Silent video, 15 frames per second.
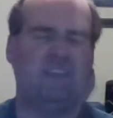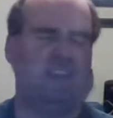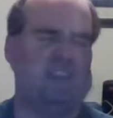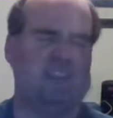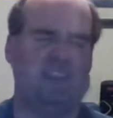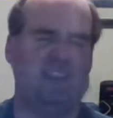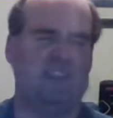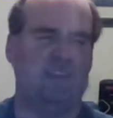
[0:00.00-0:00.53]

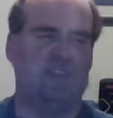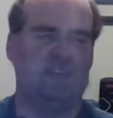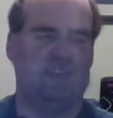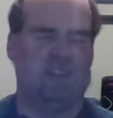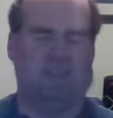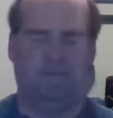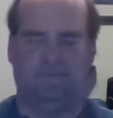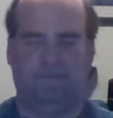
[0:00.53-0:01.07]
He should
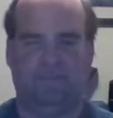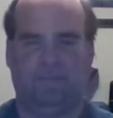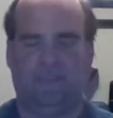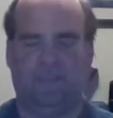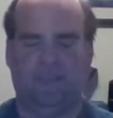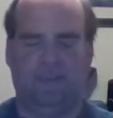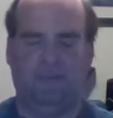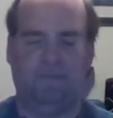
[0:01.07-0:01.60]
talk about
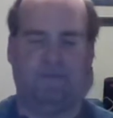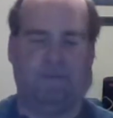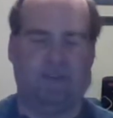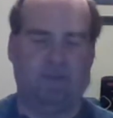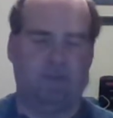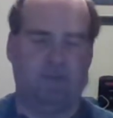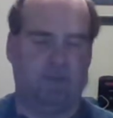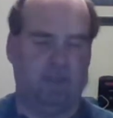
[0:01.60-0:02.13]
him kissing
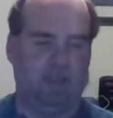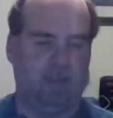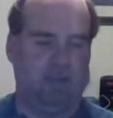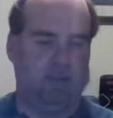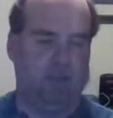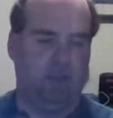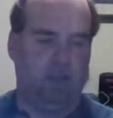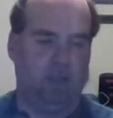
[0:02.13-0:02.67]
Paige.